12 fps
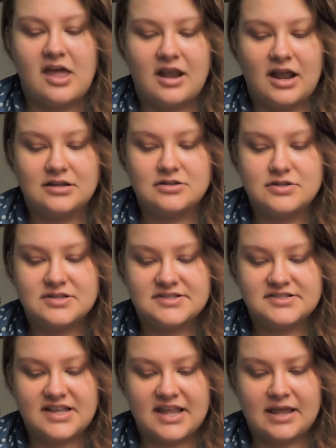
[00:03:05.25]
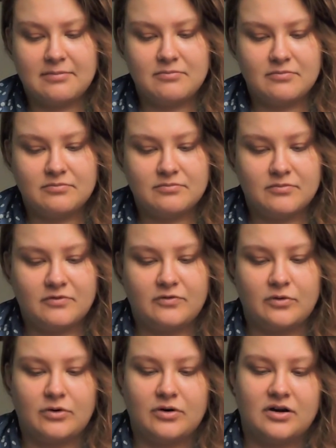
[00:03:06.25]
and I do the same
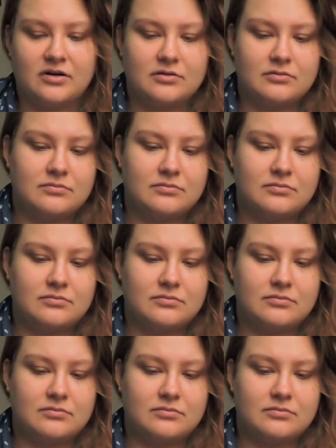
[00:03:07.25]
for